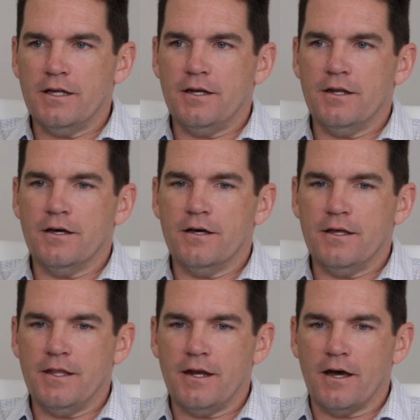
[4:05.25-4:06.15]
and
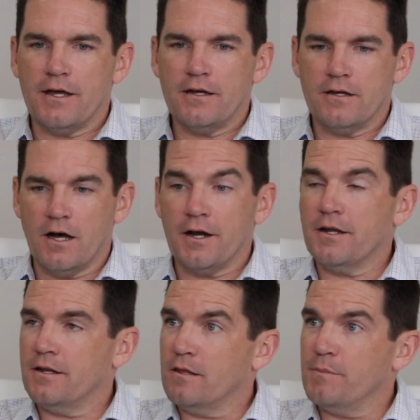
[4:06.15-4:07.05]
then I got
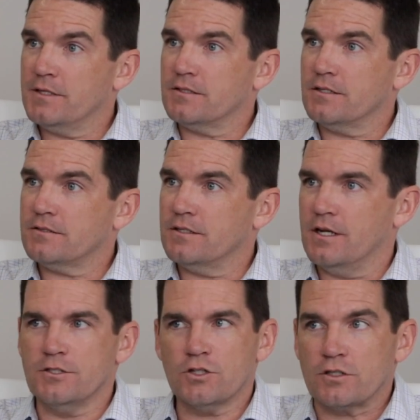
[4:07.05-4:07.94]
into the business
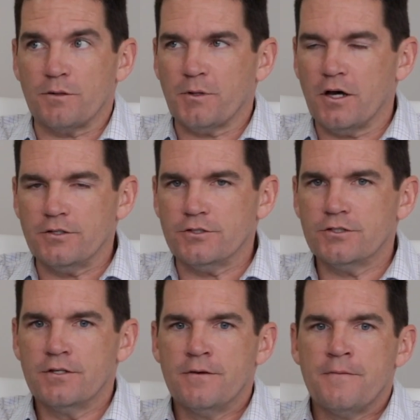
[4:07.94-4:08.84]
and took the
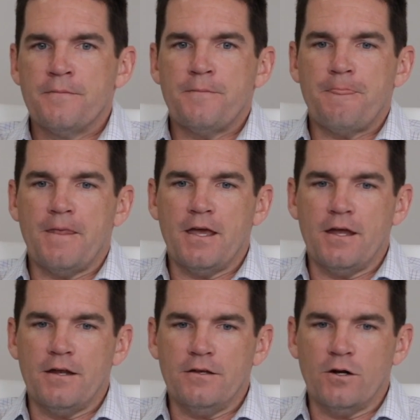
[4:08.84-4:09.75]
plunge.
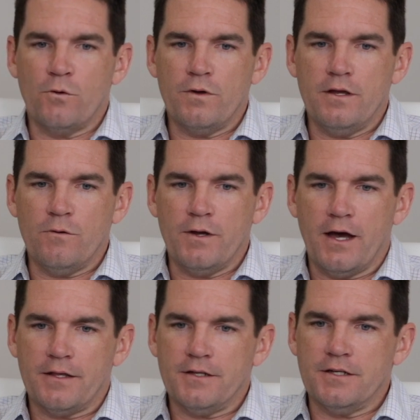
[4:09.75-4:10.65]
And we
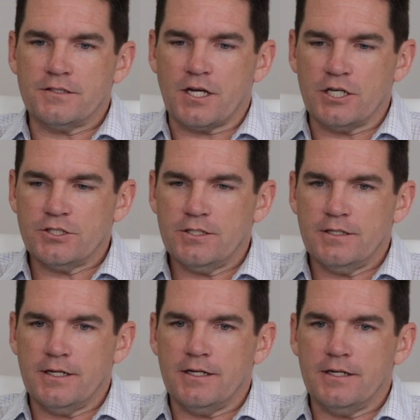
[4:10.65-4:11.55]
had the
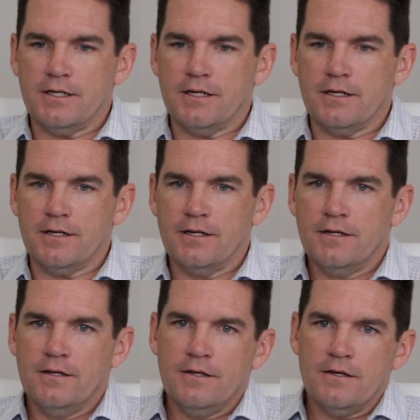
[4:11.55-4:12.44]
discussion, and
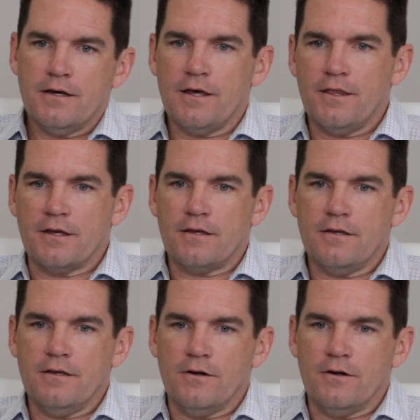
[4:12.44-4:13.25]
I think